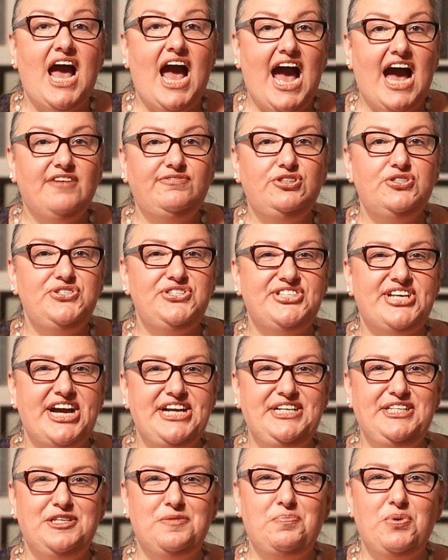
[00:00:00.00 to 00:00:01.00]
After
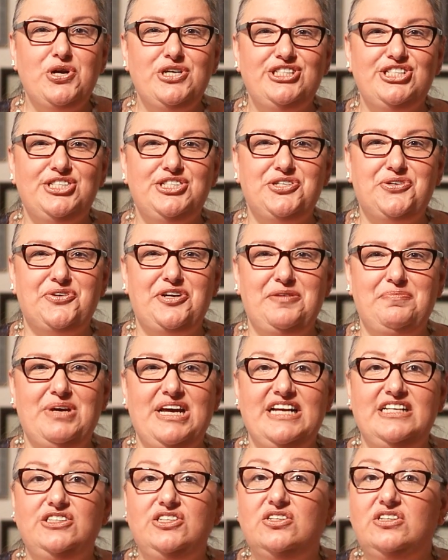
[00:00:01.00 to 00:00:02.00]
signing the purchase
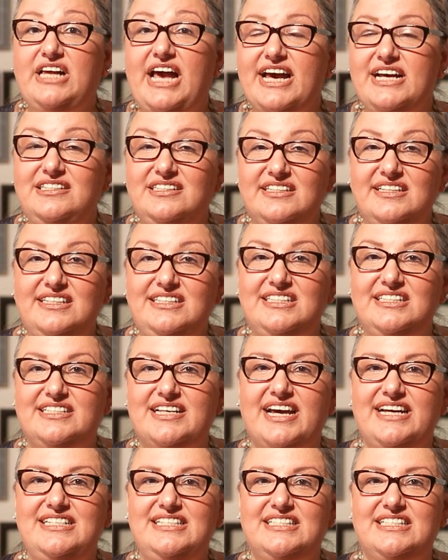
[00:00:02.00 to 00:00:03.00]
agreement, you'll head to the
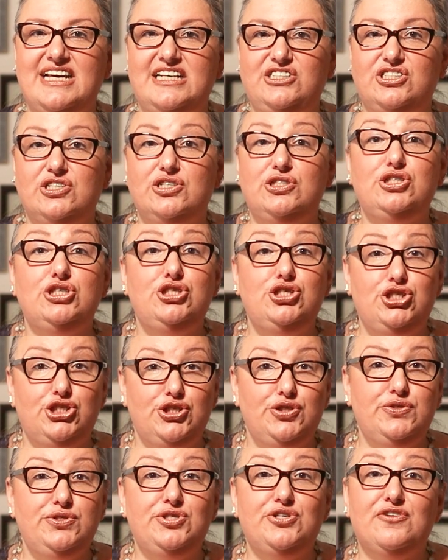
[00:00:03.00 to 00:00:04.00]
design center to
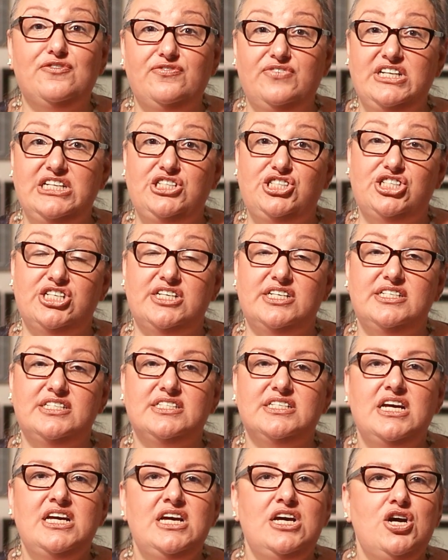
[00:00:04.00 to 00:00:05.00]
choose your
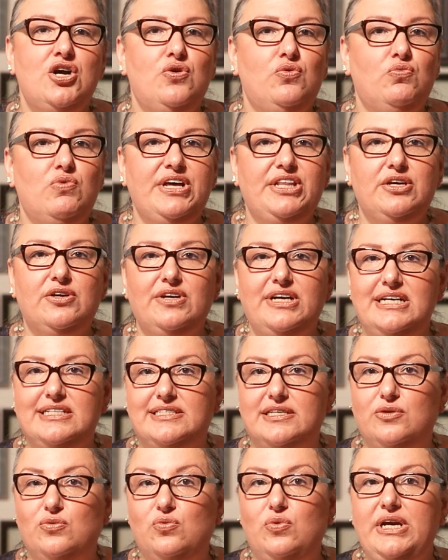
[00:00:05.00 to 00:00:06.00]
finishes. Whether it's
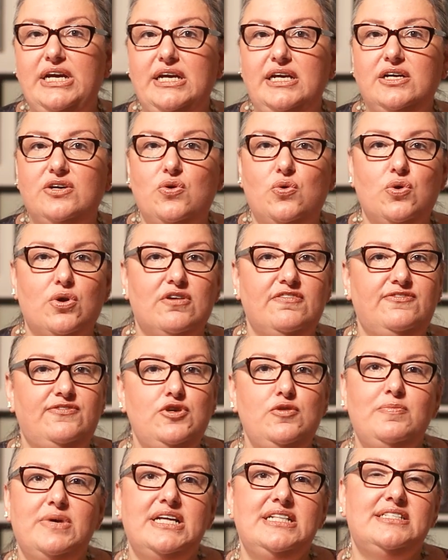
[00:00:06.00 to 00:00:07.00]
a week or a
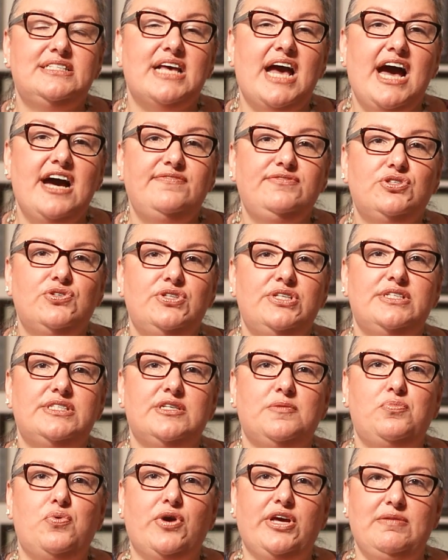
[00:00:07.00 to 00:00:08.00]
few months after this
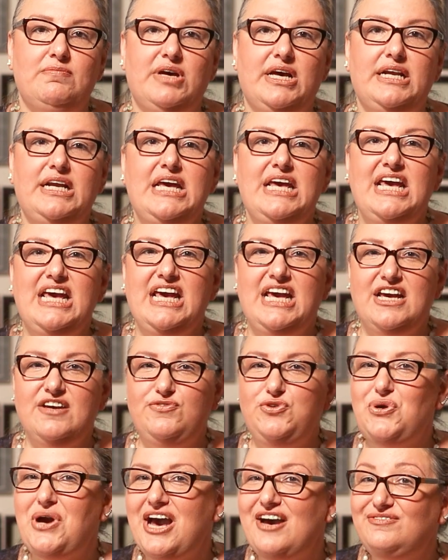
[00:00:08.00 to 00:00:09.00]
appointment,
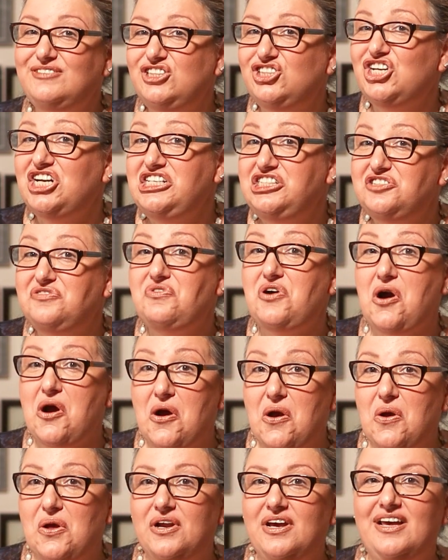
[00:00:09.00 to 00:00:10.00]
if you have a change of
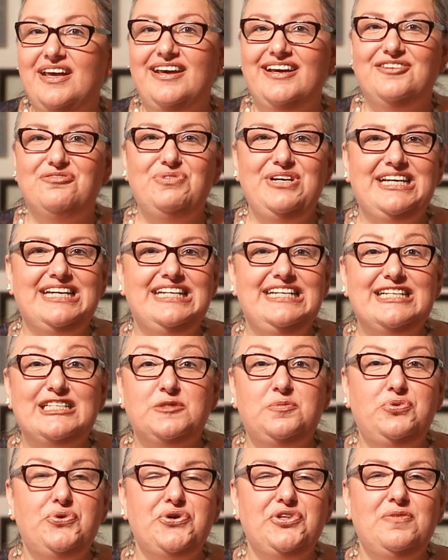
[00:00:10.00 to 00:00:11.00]
heart, we can
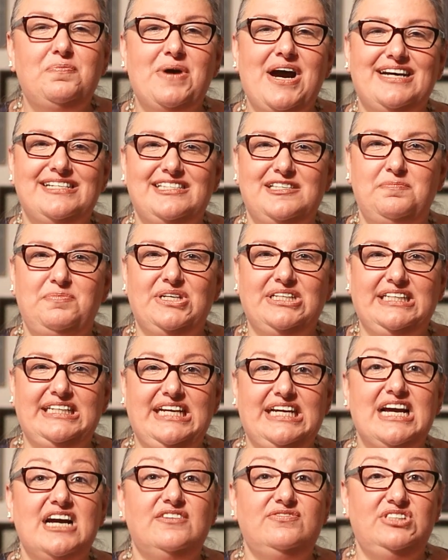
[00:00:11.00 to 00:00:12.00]
explore the
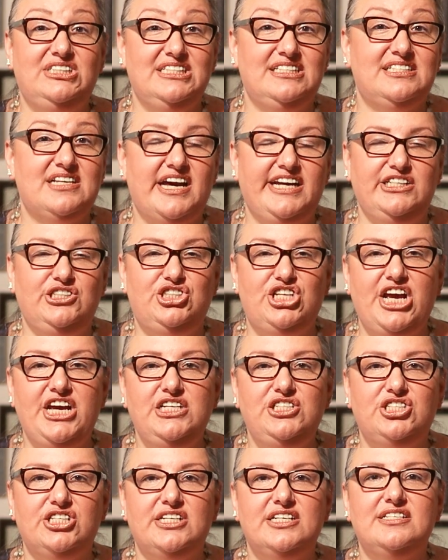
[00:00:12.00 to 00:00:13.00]
possibility of design
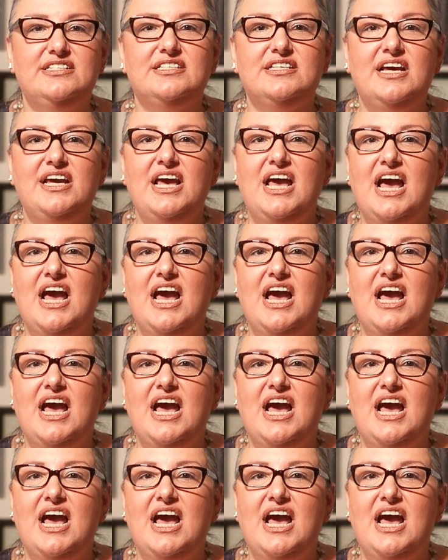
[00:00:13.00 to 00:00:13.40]
changes.